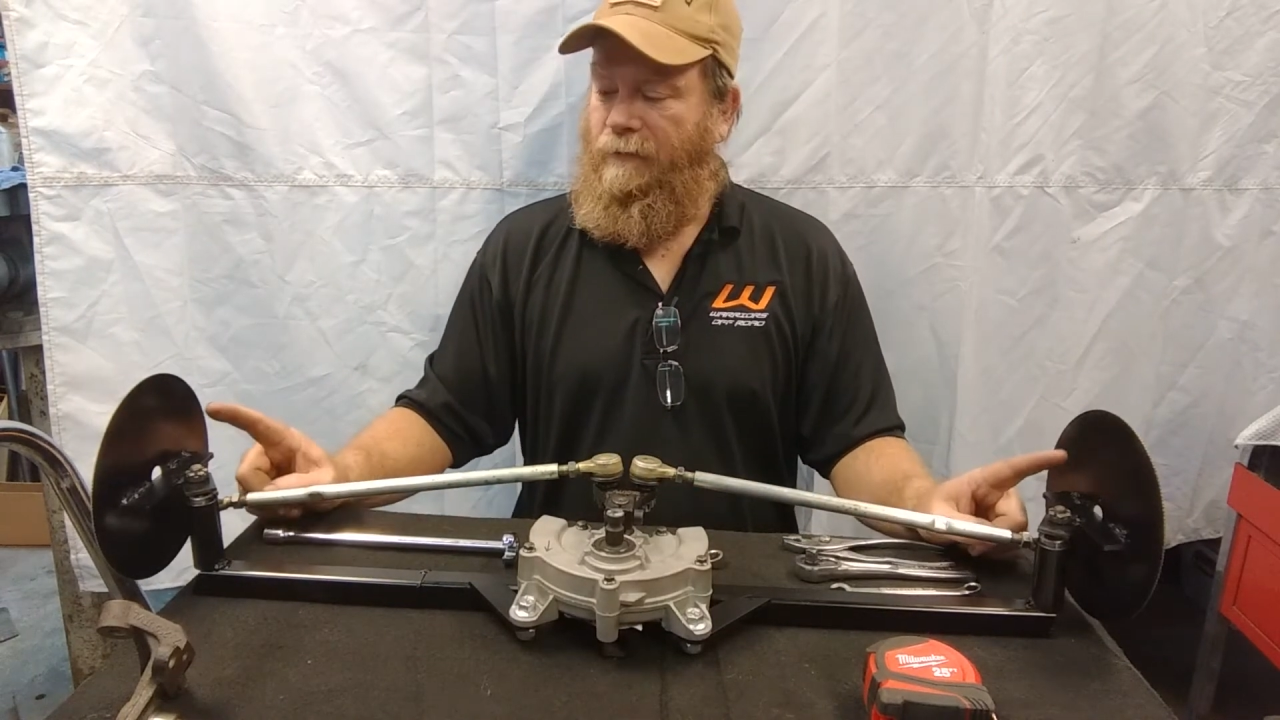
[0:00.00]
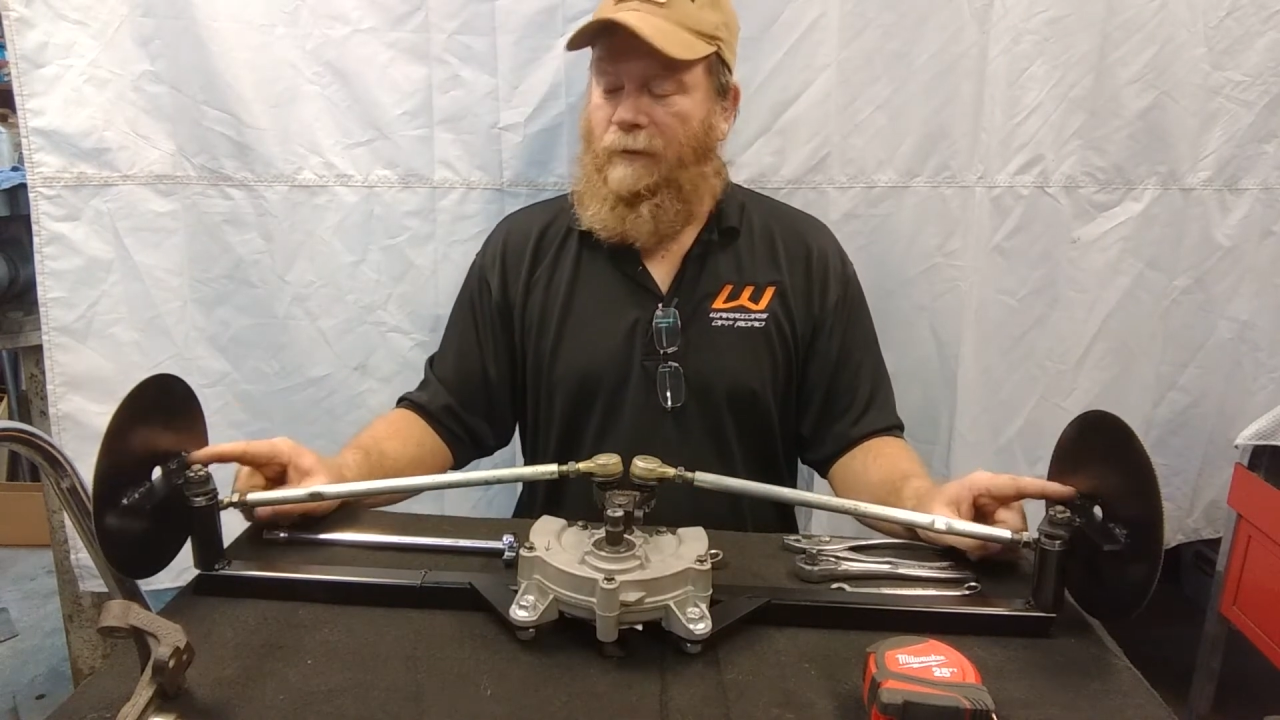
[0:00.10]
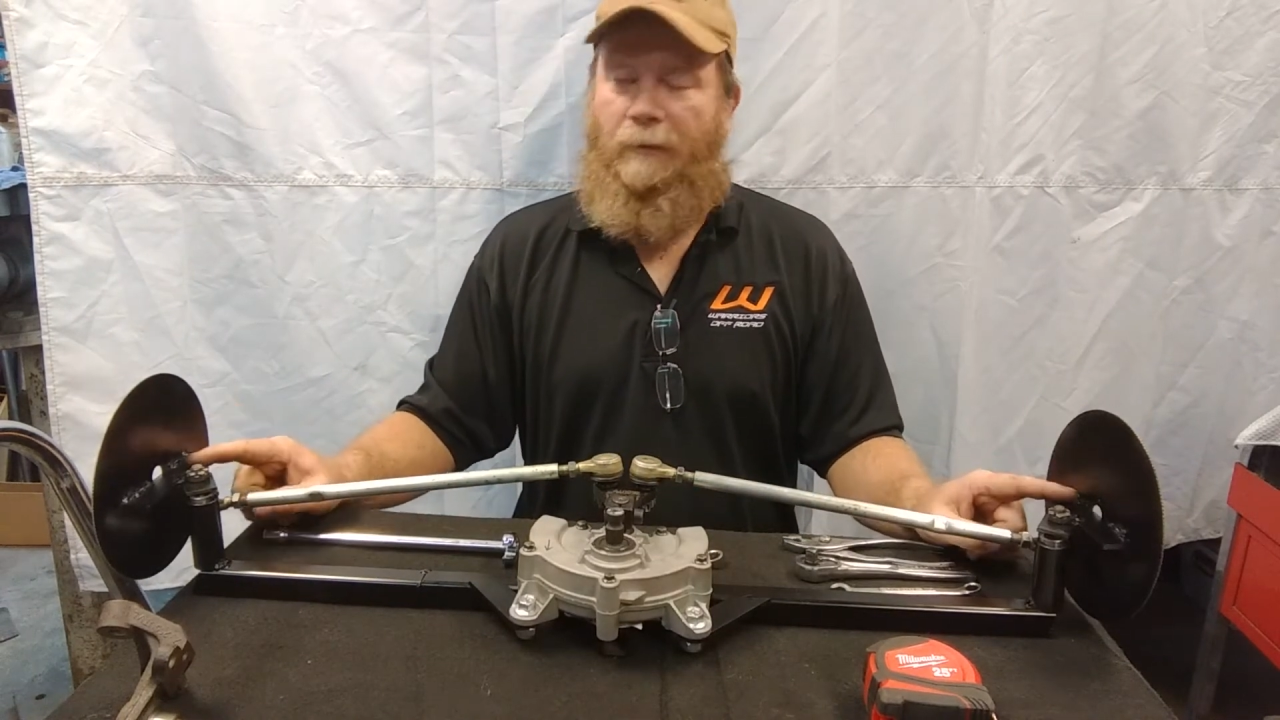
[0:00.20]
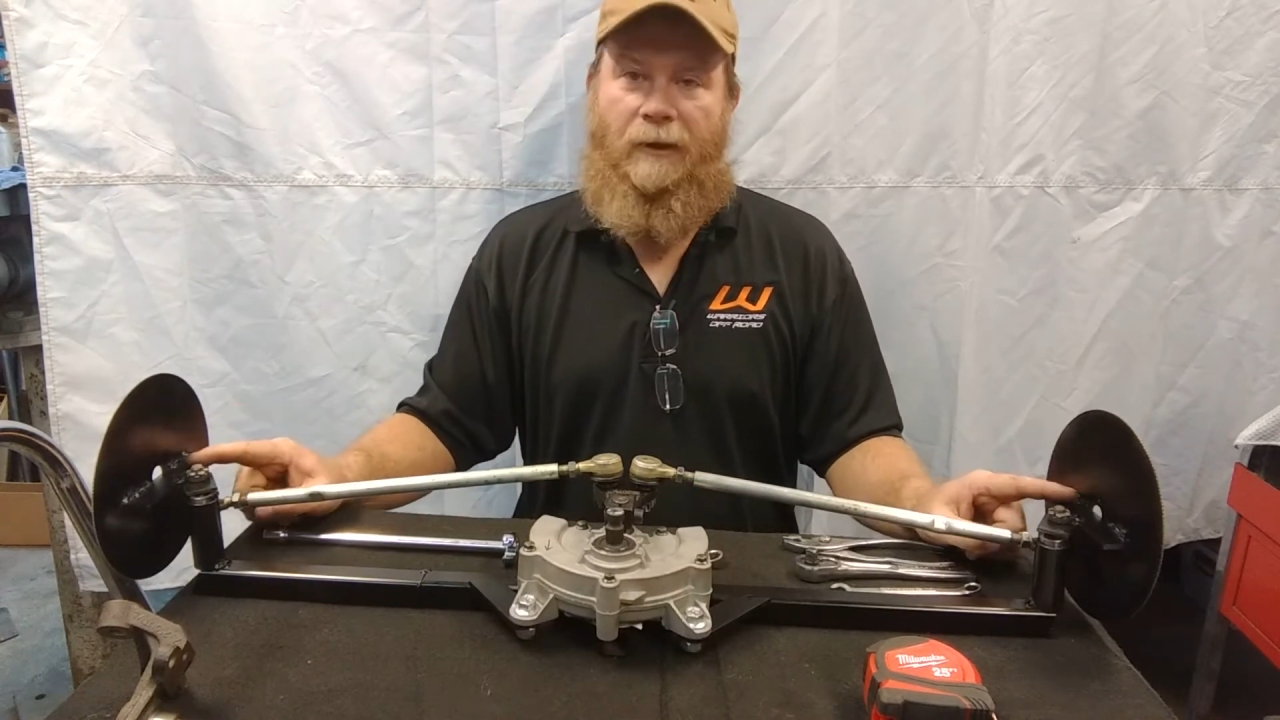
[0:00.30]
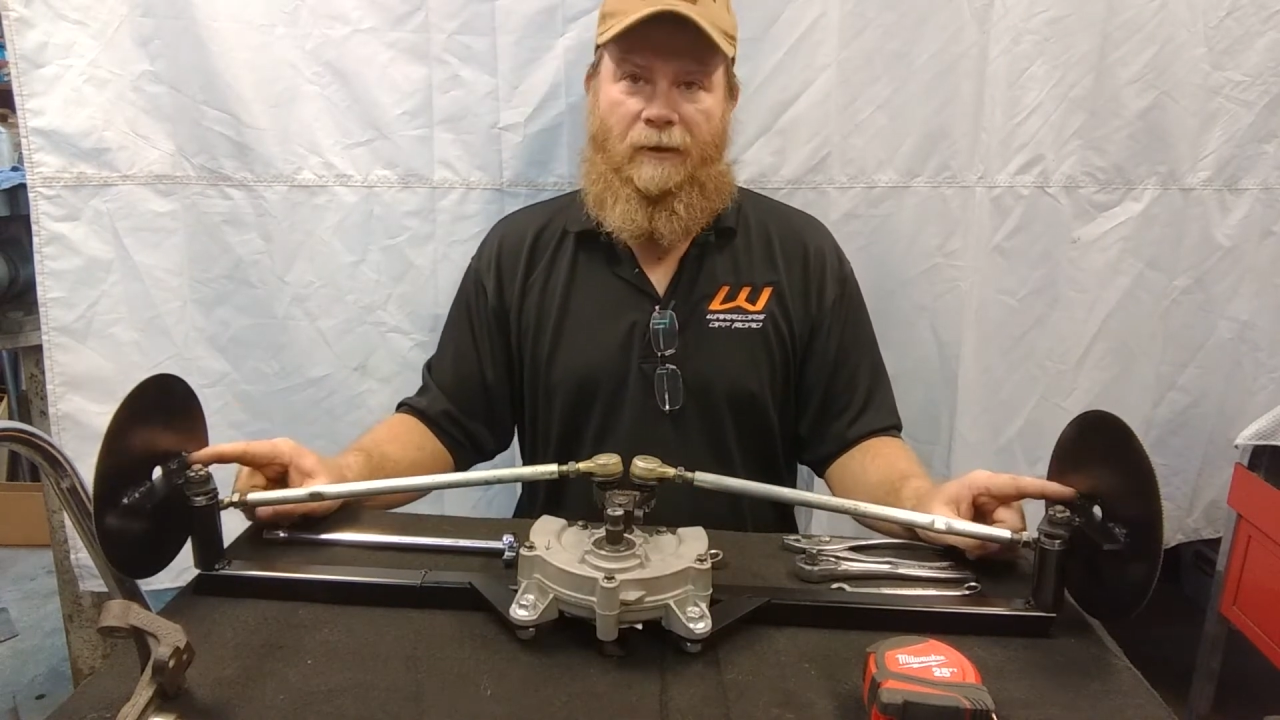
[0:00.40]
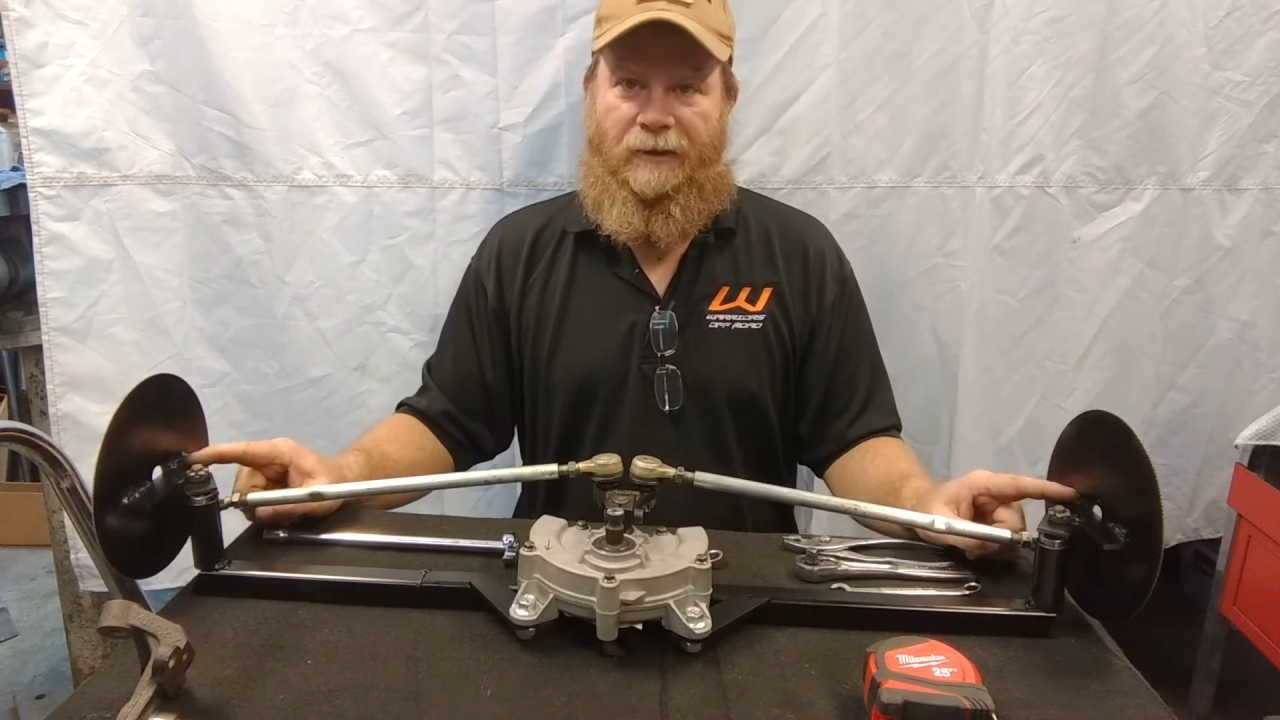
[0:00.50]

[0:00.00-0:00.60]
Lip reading: to what we call